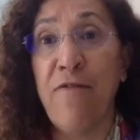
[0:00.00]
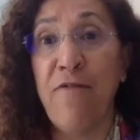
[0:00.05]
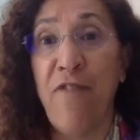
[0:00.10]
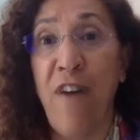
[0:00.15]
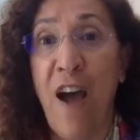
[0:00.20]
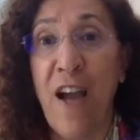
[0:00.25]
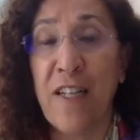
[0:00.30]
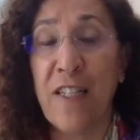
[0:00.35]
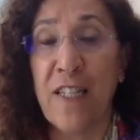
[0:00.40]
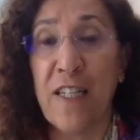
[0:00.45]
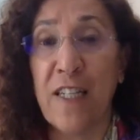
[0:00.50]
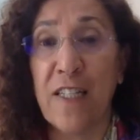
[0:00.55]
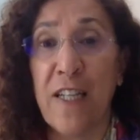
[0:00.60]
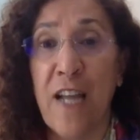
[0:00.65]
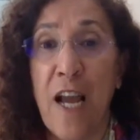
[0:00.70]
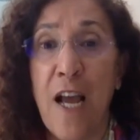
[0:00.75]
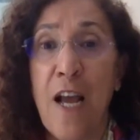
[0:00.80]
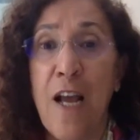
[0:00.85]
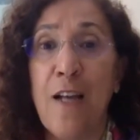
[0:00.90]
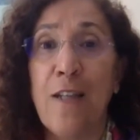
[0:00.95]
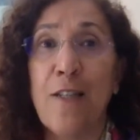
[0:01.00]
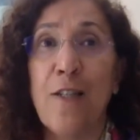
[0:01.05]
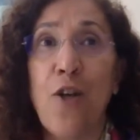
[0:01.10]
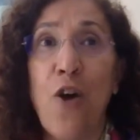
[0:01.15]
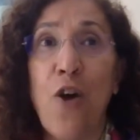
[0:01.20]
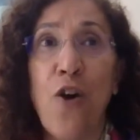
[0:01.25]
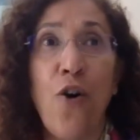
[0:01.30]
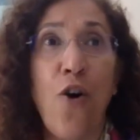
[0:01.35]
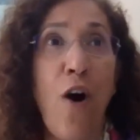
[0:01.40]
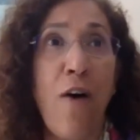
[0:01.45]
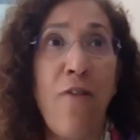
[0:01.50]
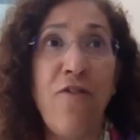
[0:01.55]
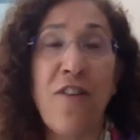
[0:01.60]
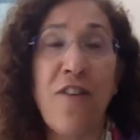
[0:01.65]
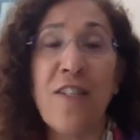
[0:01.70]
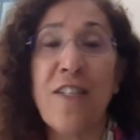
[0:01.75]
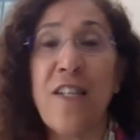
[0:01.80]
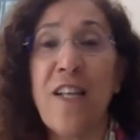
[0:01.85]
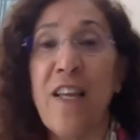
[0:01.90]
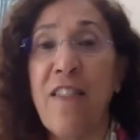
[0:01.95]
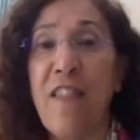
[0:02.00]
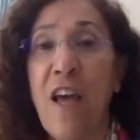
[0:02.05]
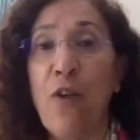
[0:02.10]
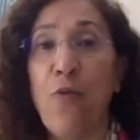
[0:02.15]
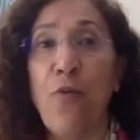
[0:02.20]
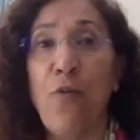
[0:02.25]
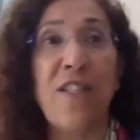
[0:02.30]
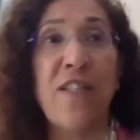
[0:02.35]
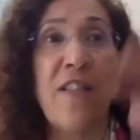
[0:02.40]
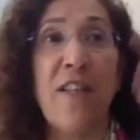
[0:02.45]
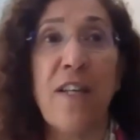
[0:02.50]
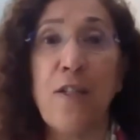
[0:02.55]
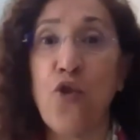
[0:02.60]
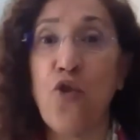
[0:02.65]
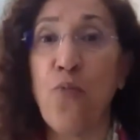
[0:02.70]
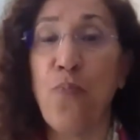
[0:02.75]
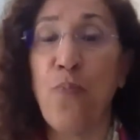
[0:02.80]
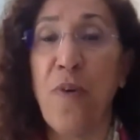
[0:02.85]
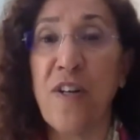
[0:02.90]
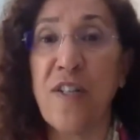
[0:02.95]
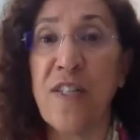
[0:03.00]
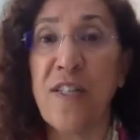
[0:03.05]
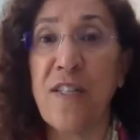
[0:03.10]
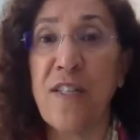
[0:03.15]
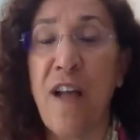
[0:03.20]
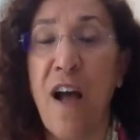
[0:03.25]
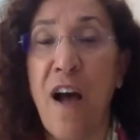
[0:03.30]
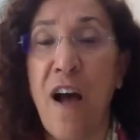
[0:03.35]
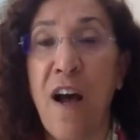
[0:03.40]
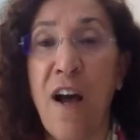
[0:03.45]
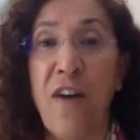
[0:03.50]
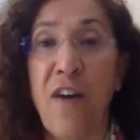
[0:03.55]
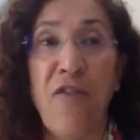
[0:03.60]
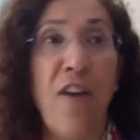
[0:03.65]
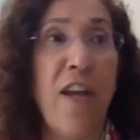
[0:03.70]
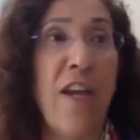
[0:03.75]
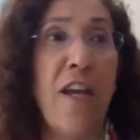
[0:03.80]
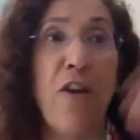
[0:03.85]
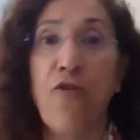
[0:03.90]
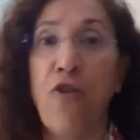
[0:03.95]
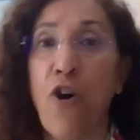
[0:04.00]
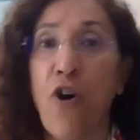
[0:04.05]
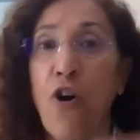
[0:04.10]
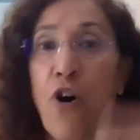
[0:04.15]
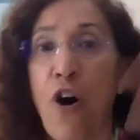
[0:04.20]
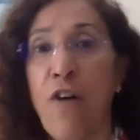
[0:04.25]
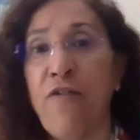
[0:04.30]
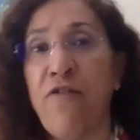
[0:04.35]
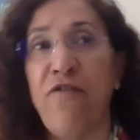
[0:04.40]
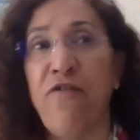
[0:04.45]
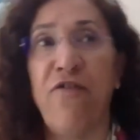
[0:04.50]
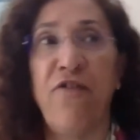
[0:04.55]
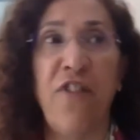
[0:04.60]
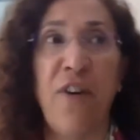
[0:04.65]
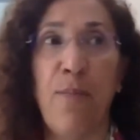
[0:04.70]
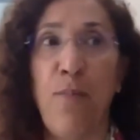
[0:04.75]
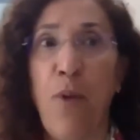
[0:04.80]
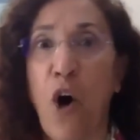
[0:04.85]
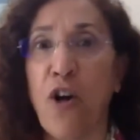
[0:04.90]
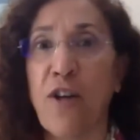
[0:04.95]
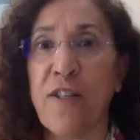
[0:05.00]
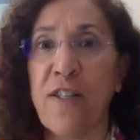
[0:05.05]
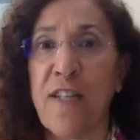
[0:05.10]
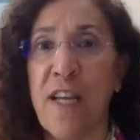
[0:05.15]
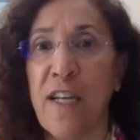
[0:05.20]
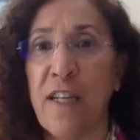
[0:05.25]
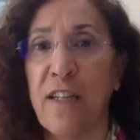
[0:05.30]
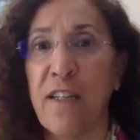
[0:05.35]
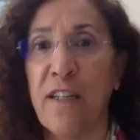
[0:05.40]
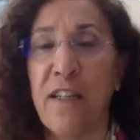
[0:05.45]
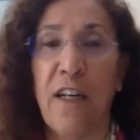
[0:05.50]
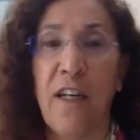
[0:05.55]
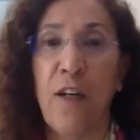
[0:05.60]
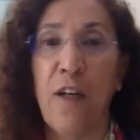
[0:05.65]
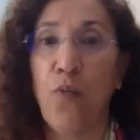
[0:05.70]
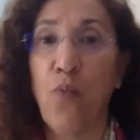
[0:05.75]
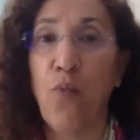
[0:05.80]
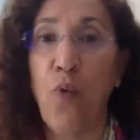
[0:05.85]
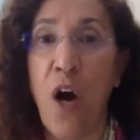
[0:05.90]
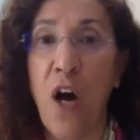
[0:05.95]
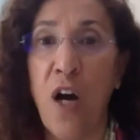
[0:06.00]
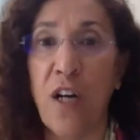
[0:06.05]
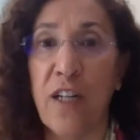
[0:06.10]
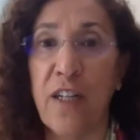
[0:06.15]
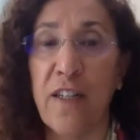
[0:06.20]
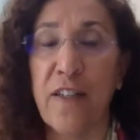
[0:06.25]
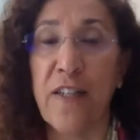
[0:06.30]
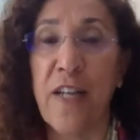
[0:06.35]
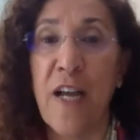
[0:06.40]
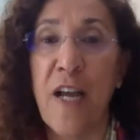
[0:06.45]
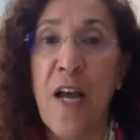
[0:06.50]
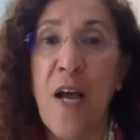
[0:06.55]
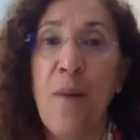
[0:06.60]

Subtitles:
invited. So obviously there was the superstar hero of the boxing world,